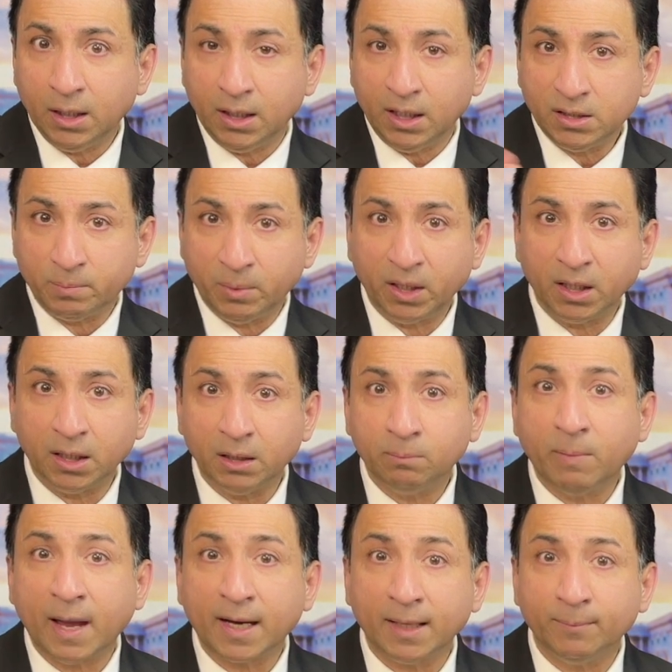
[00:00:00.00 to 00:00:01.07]
he's bringing
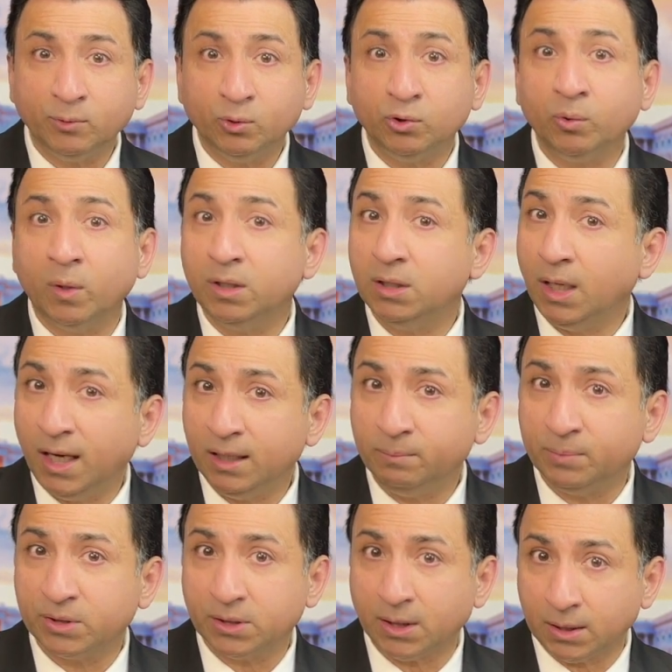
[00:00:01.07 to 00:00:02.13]
it back up to
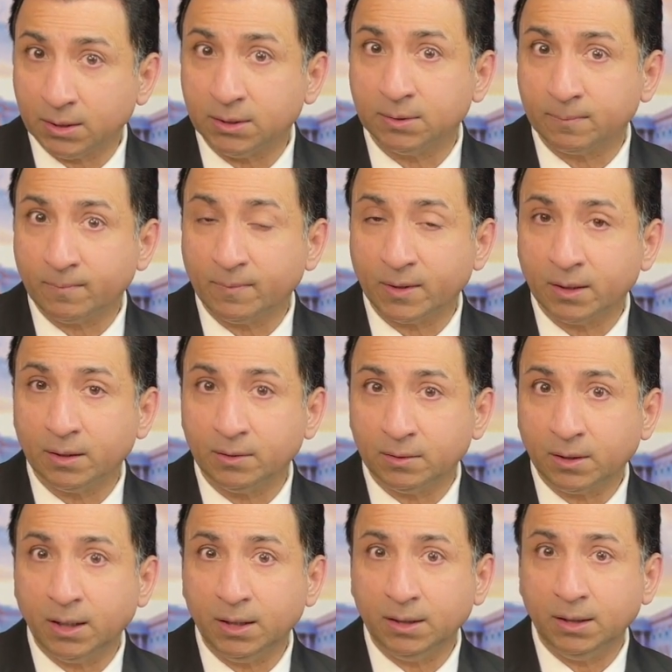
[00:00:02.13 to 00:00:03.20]
28%.
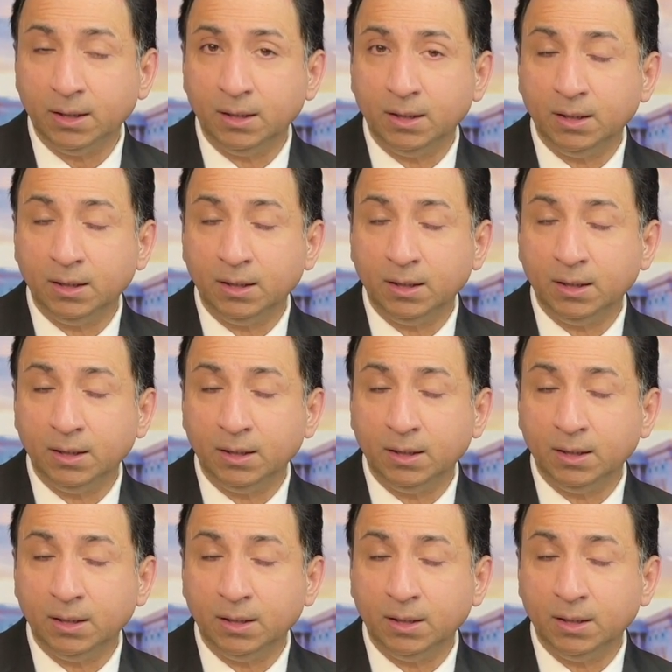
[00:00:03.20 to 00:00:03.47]
Okay,